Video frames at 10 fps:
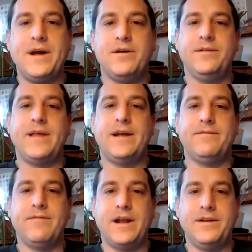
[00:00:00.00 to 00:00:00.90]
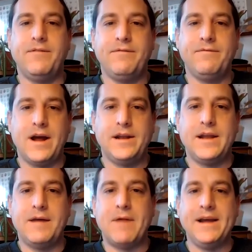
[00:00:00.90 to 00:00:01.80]
I heard that a friend of a friend
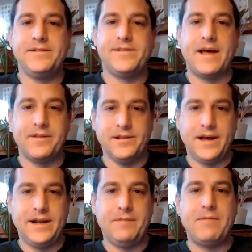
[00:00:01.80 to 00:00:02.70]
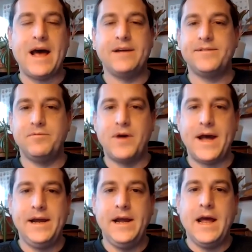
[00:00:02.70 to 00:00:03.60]
named Mike Sutherland had passed
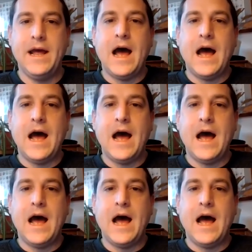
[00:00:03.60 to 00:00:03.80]
away.